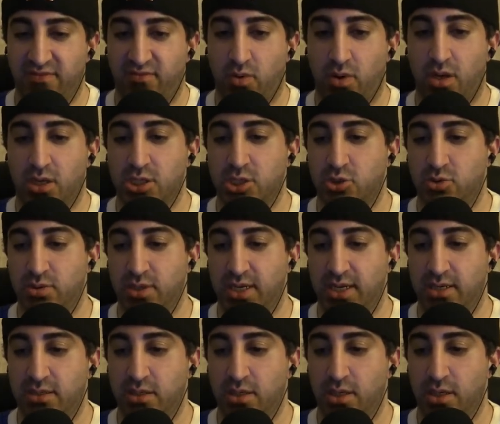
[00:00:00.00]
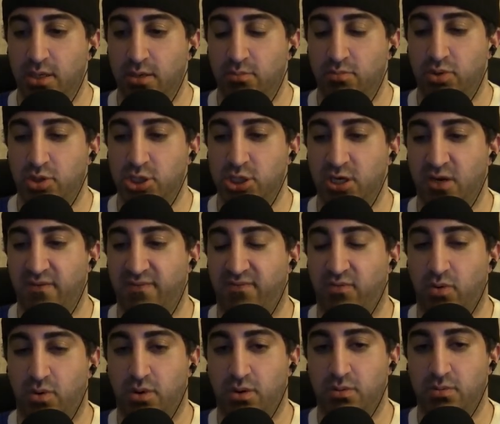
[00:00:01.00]
of Wall Street, pushing
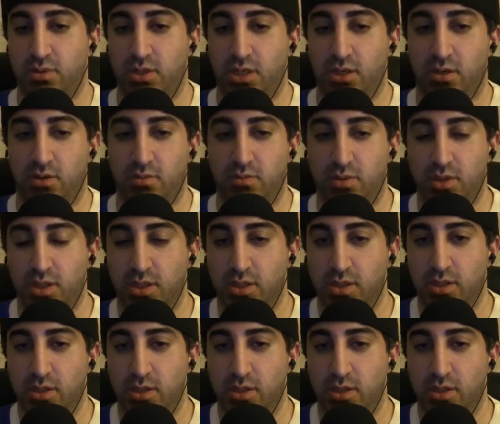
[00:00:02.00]
for you know,